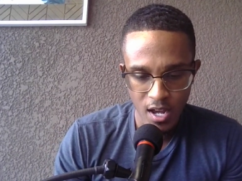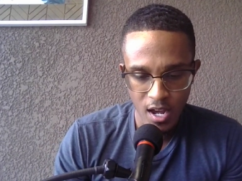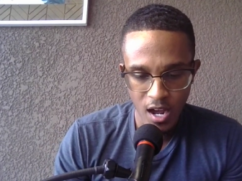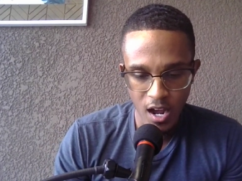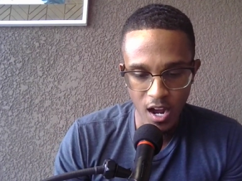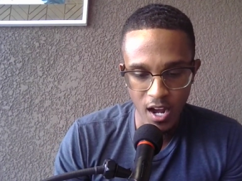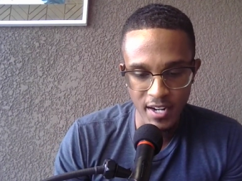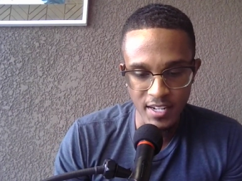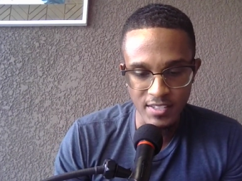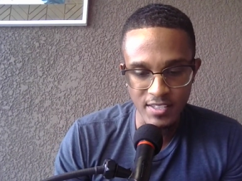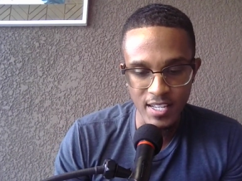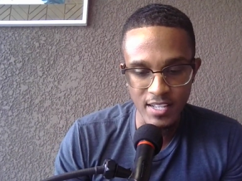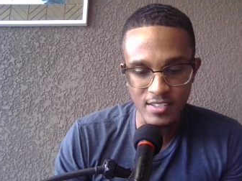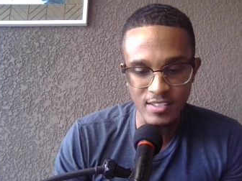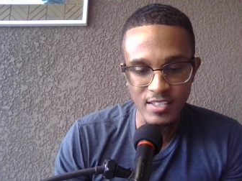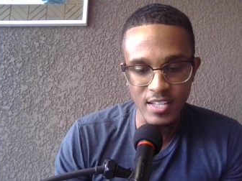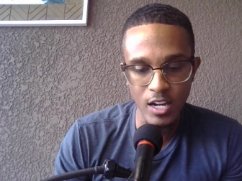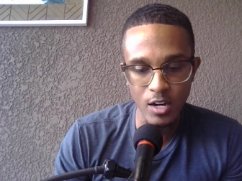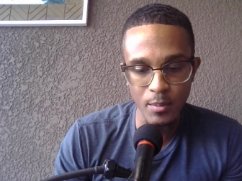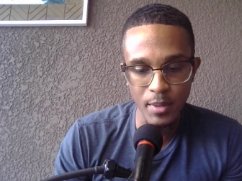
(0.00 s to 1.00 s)
Uh, and it says
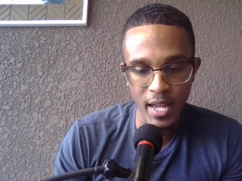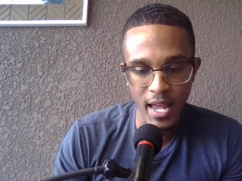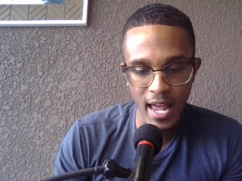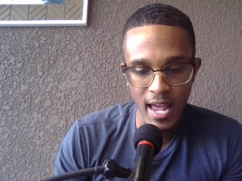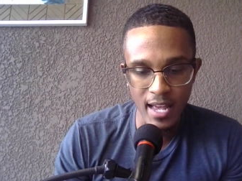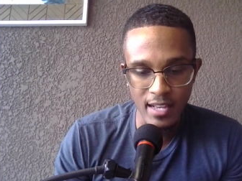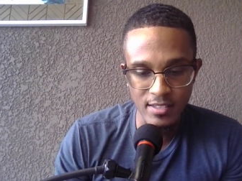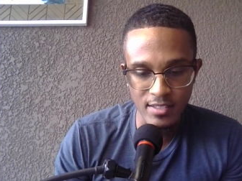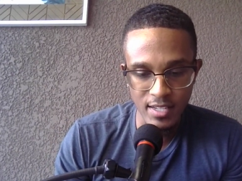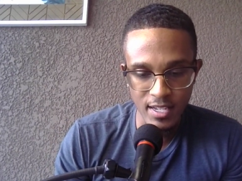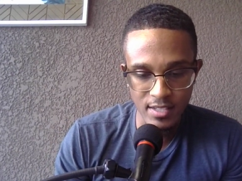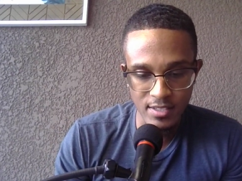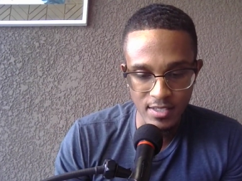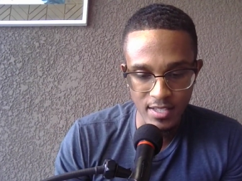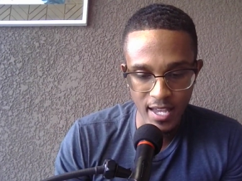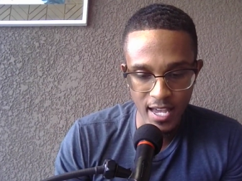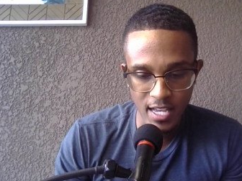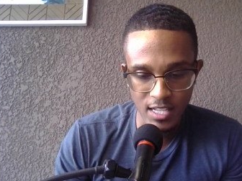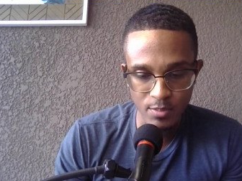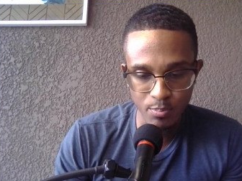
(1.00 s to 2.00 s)
settlement assets
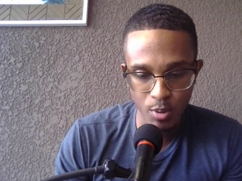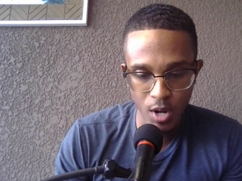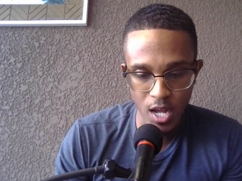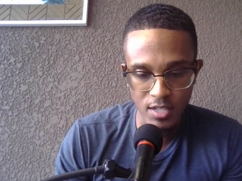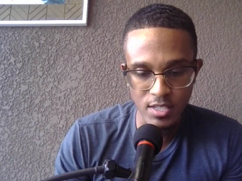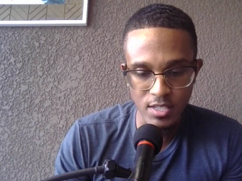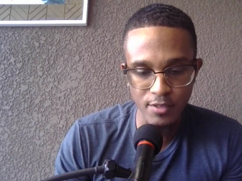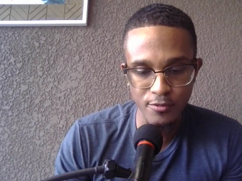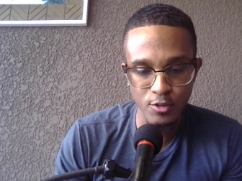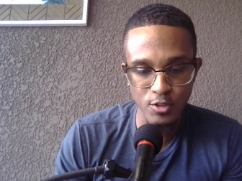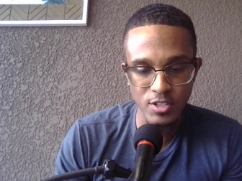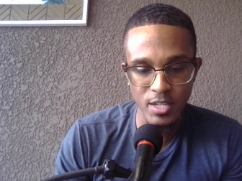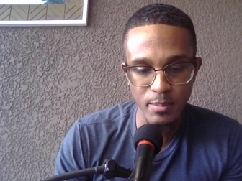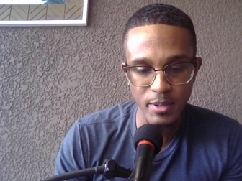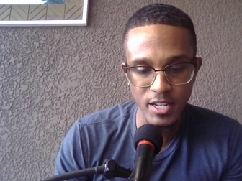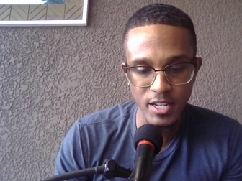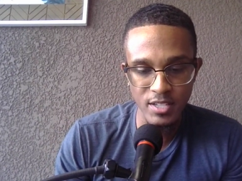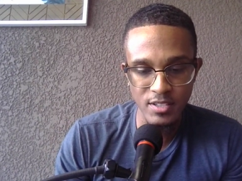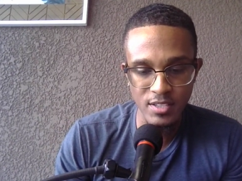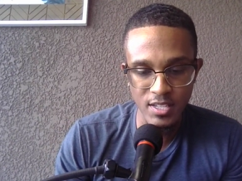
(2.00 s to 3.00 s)
as proxy for
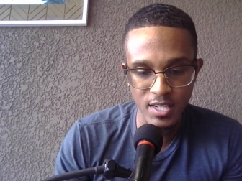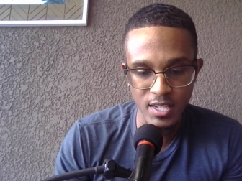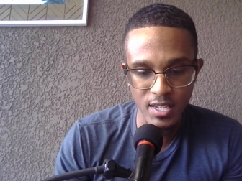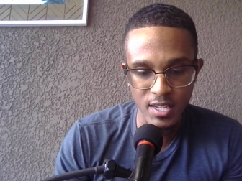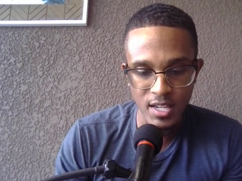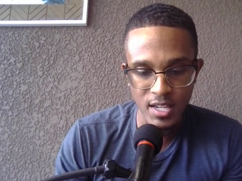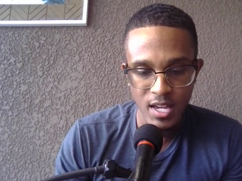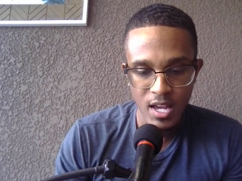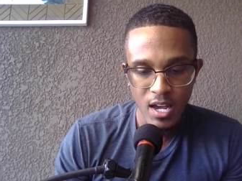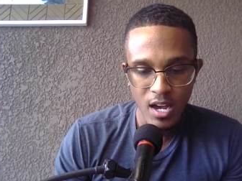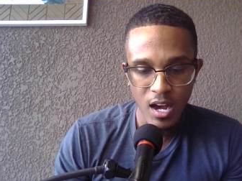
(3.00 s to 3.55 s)
CBDC.